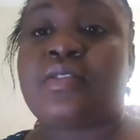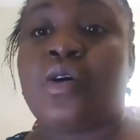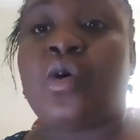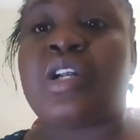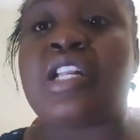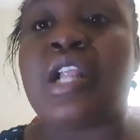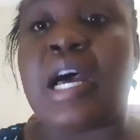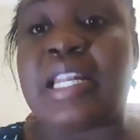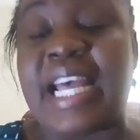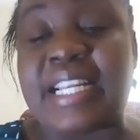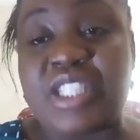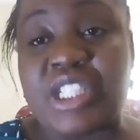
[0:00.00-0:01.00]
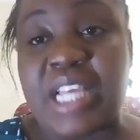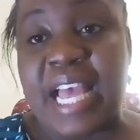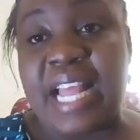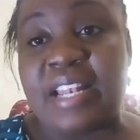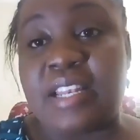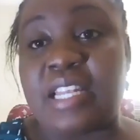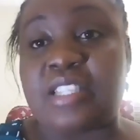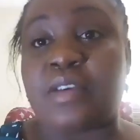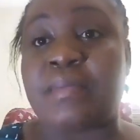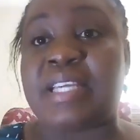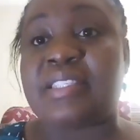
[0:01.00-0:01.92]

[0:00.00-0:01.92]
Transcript: So that child, so